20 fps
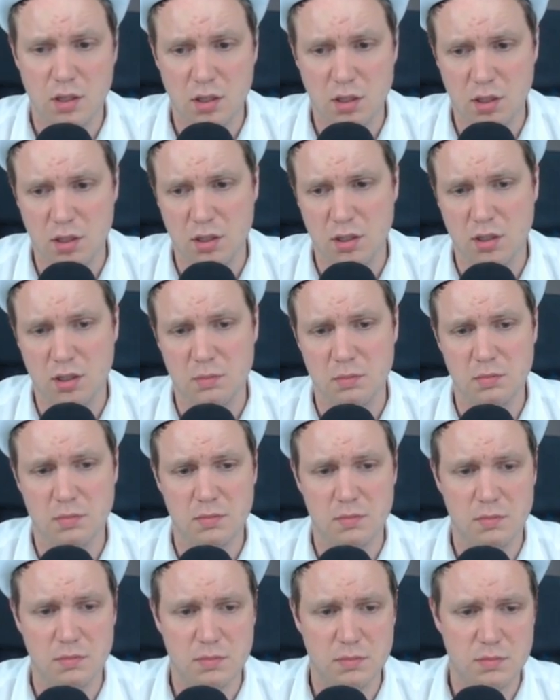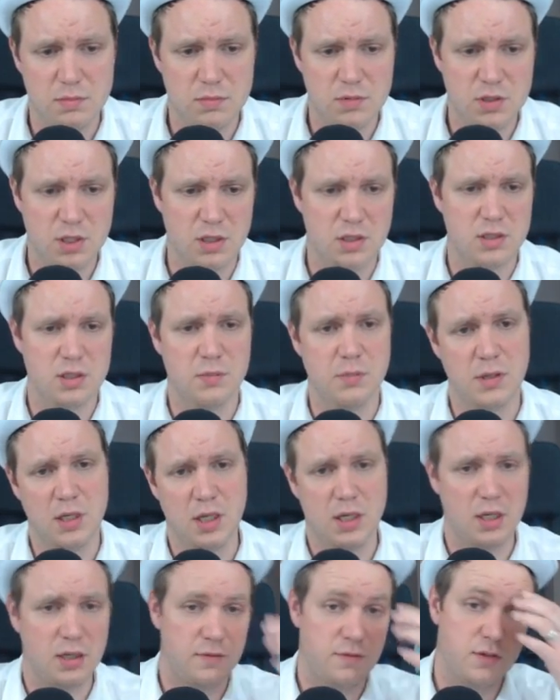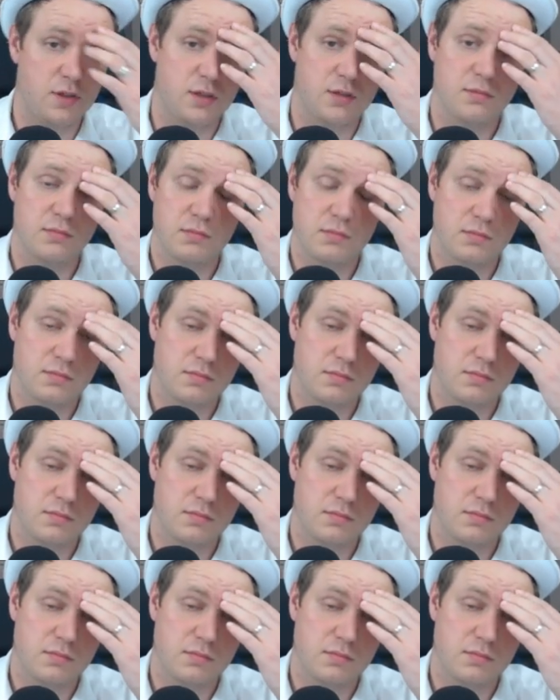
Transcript: um, since the beginning of the